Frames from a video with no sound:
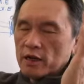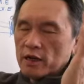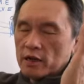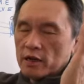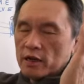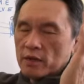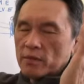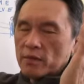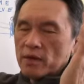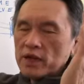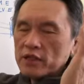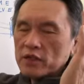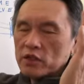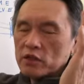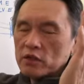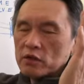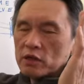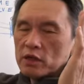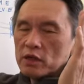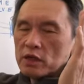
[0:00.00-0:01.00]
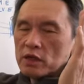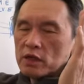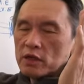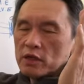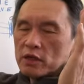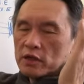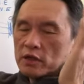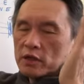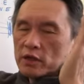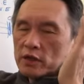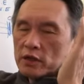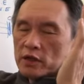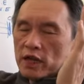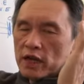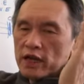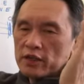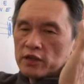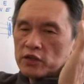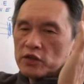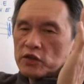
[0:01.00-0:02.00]
muscular
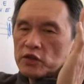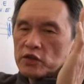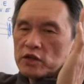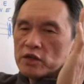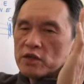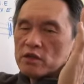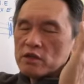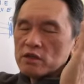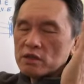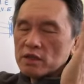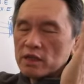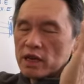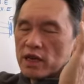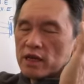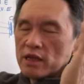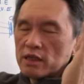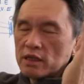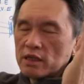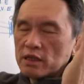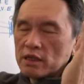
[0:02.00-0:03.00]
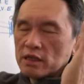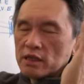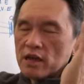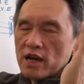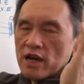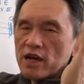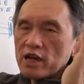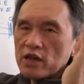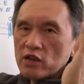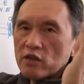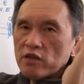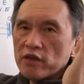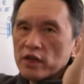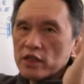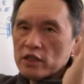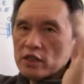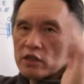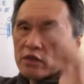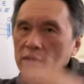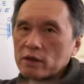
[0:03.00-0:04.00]
endurance and the
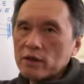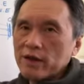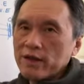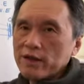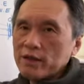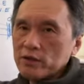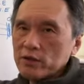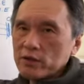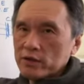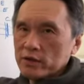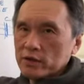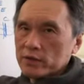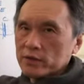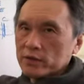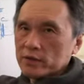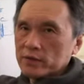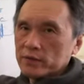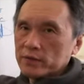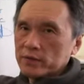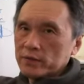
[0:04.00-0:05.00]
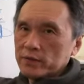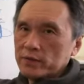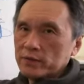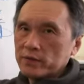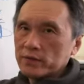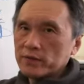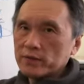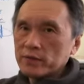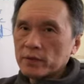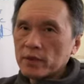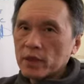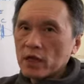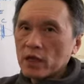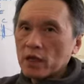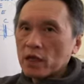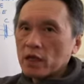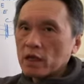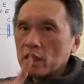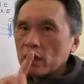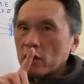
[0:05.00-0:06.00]
cardiovascular endurance.
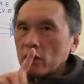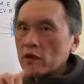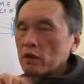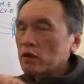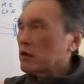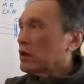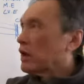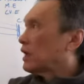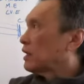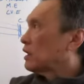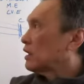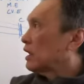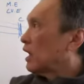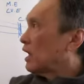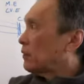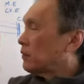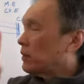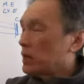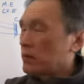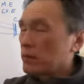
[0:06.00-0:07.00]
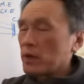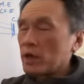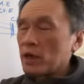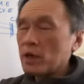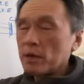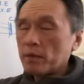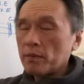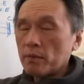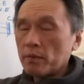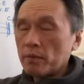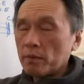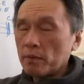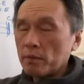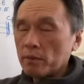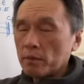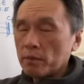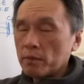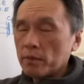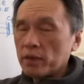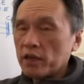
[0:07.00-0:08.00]
Now you look at the MMA
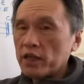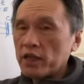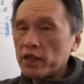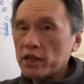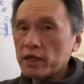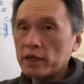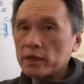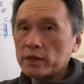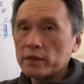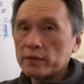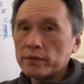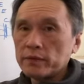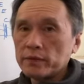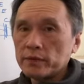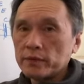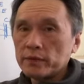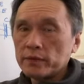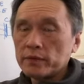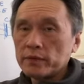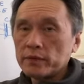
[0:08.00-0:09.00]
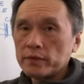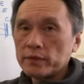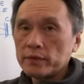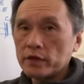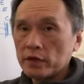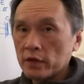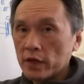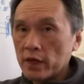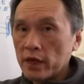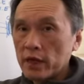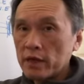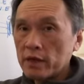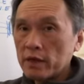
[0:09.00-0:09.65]
player, okay?